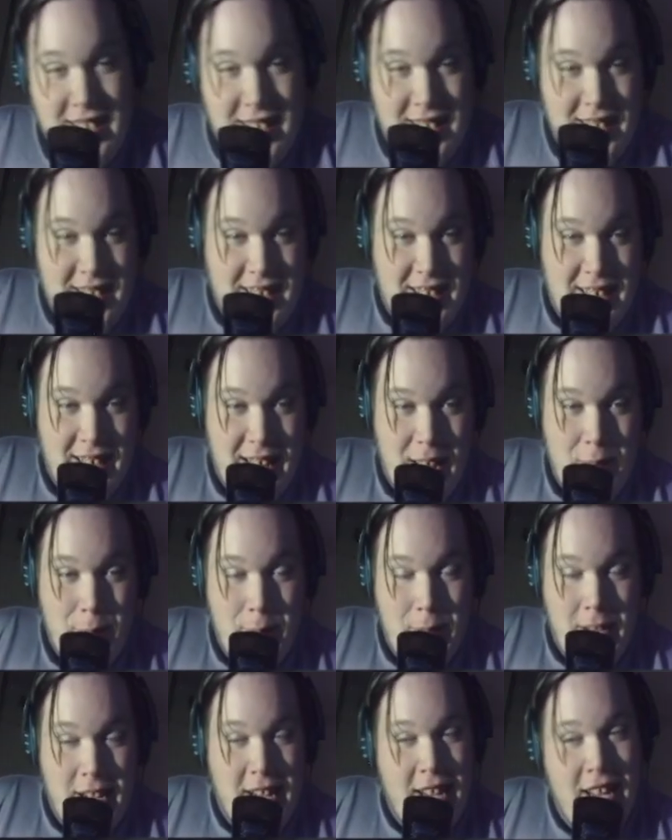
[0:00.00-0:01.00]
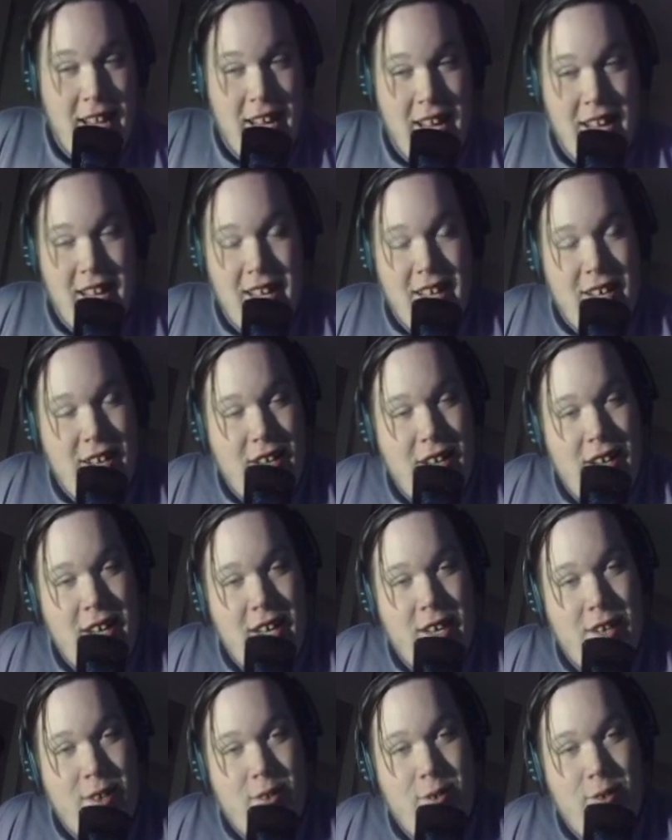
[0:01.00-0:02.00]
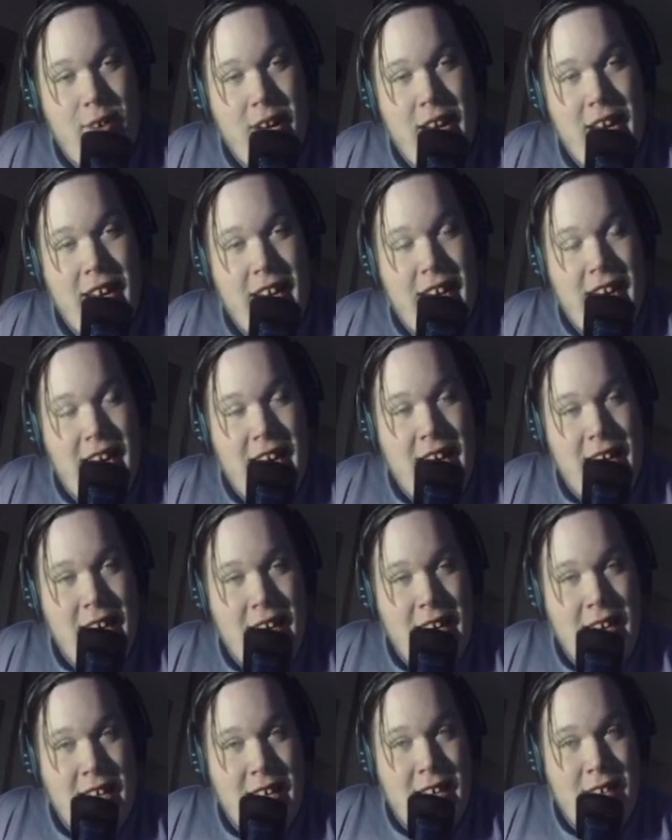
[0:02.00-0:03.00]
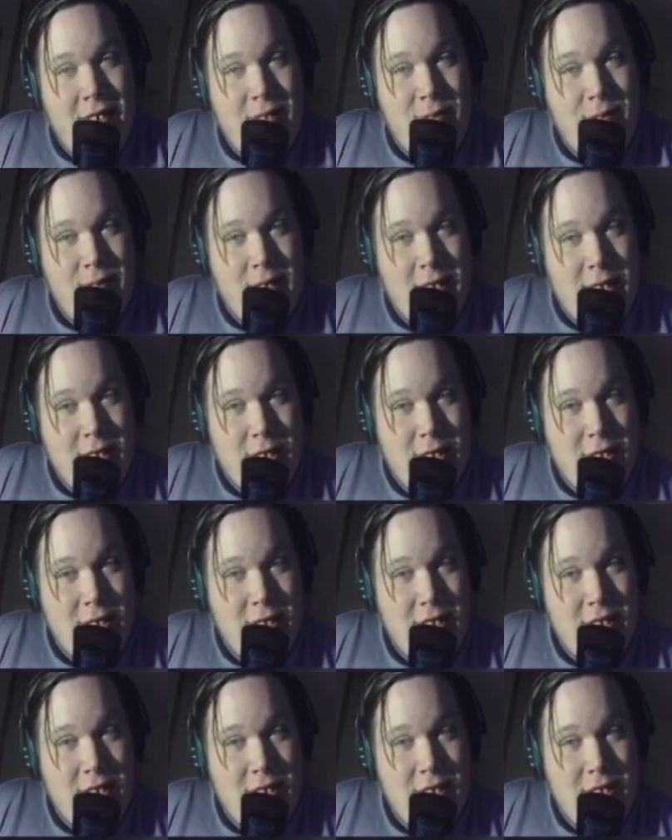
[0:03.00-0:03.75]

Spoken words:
That be quite a venture,